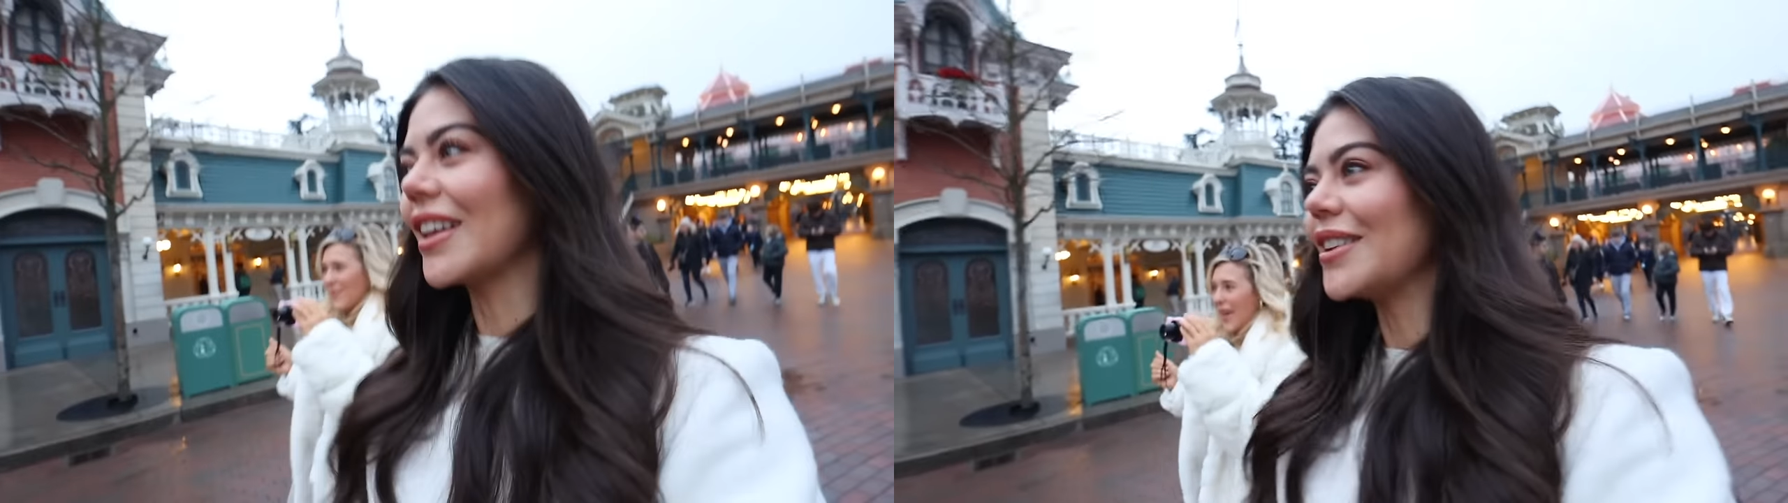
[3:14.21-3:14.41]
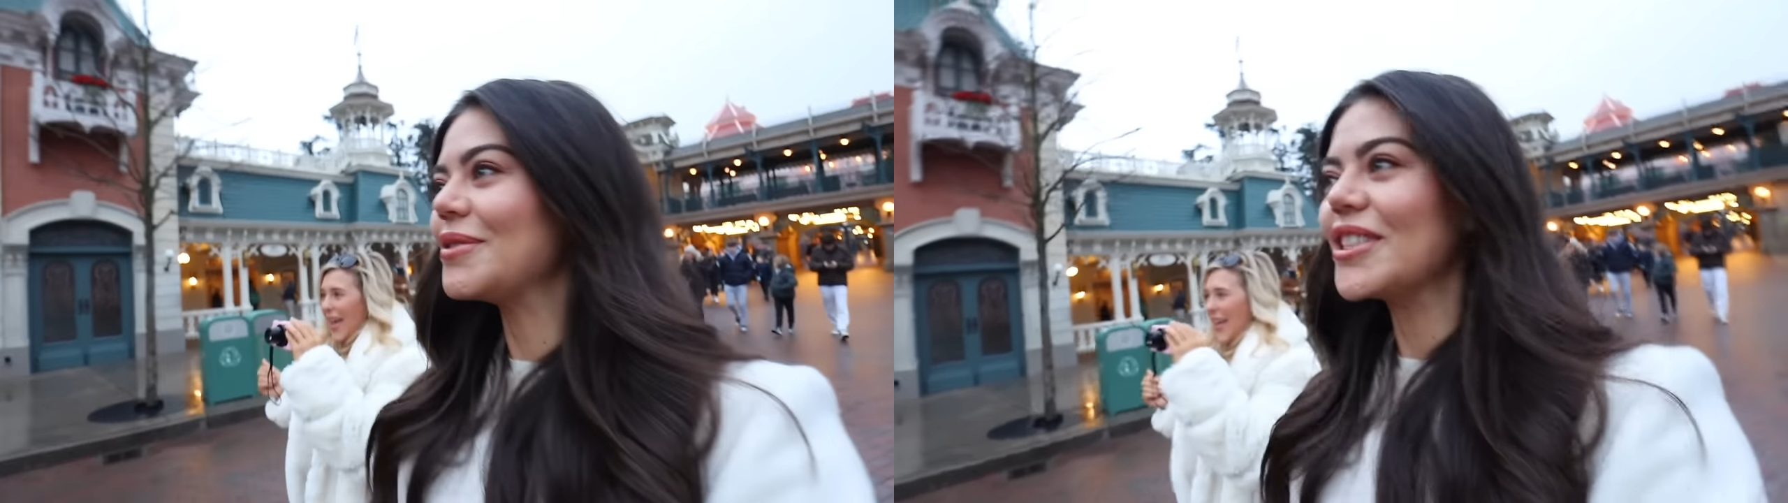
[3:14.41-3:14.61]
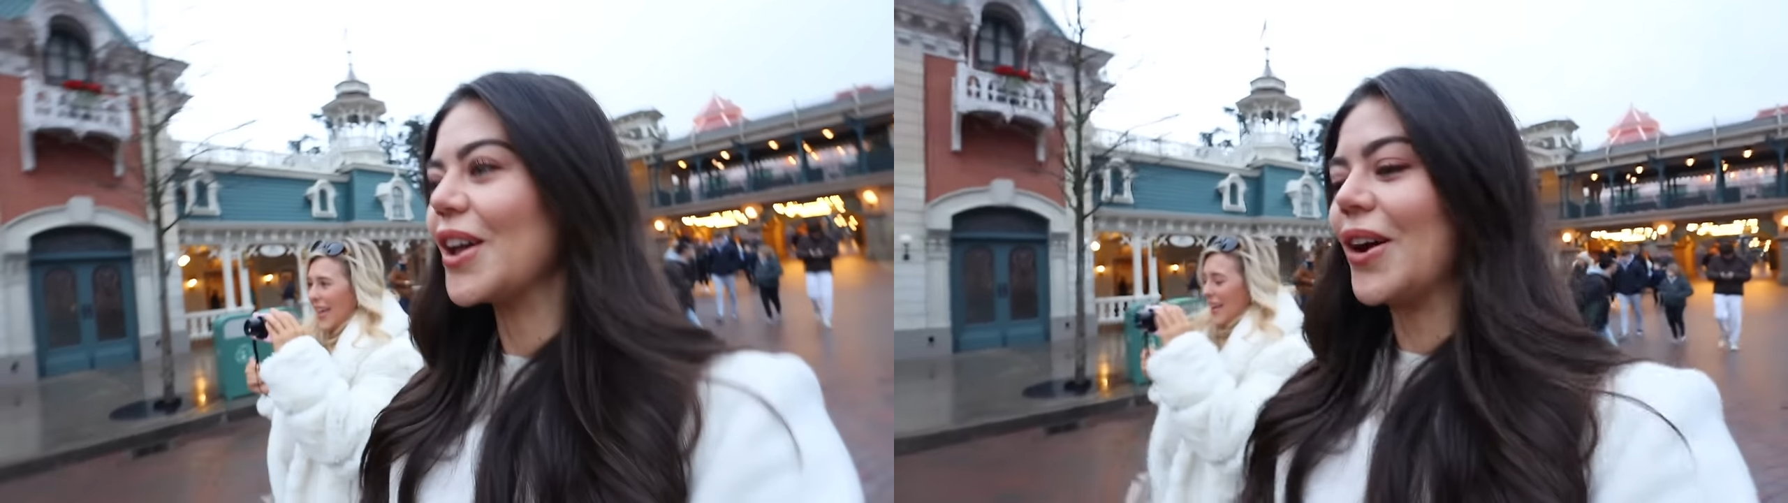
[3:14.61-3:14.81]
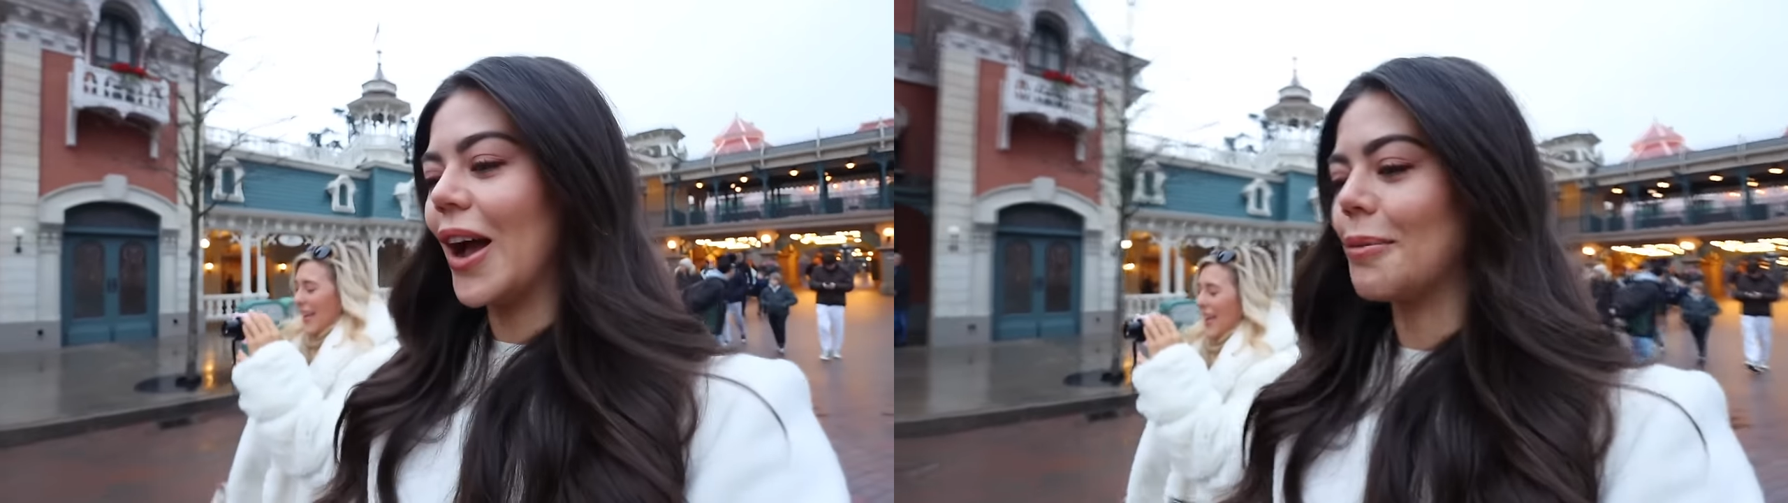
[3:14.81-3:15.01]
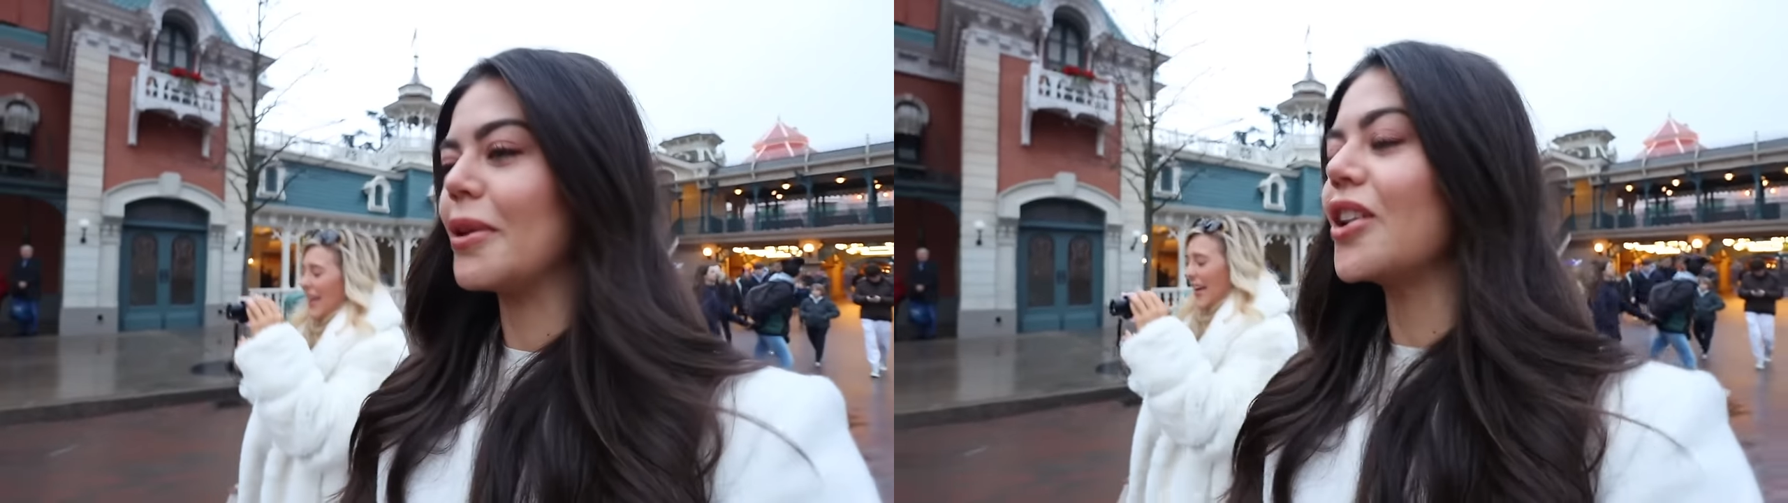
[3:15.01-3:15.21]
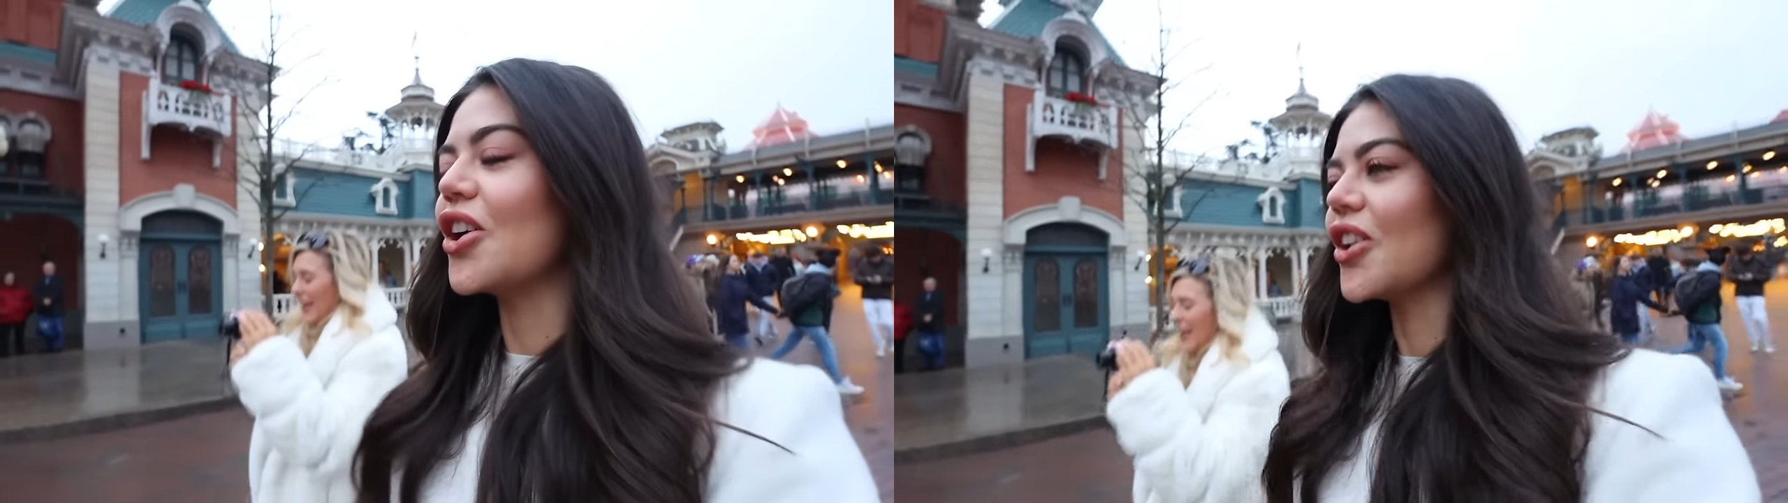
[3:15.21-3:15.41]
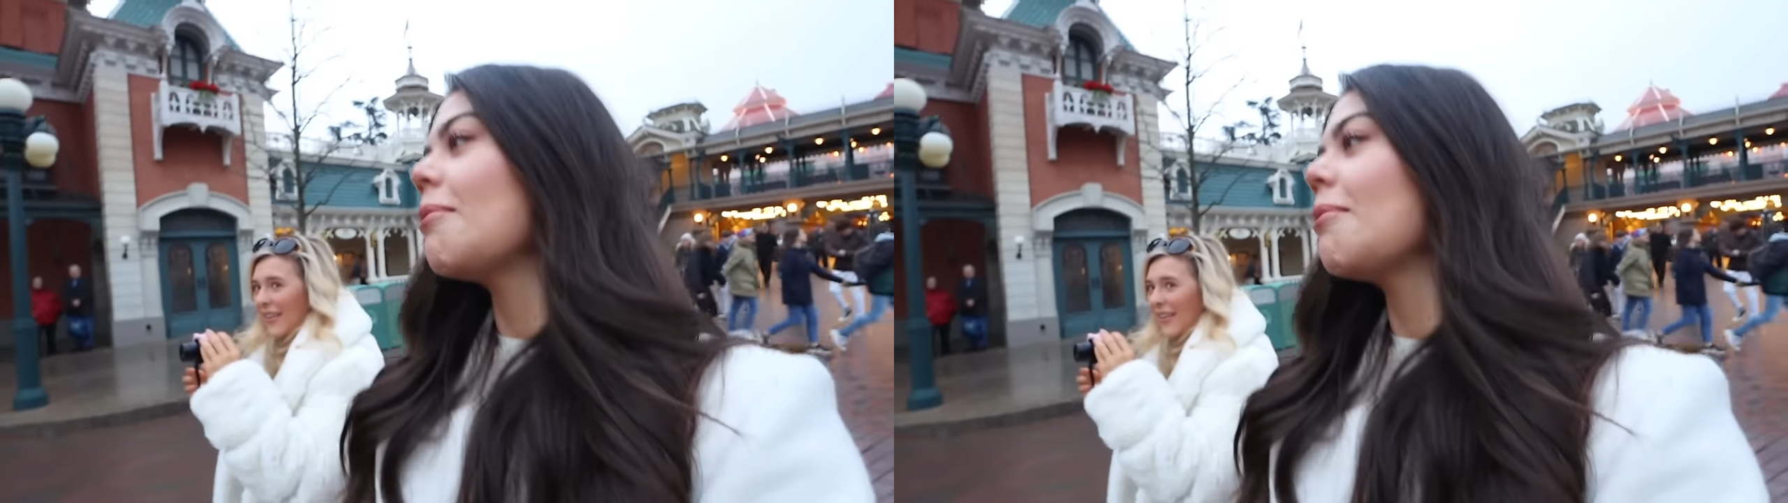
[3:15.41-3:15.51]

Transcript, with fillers: I'm so happy. Look,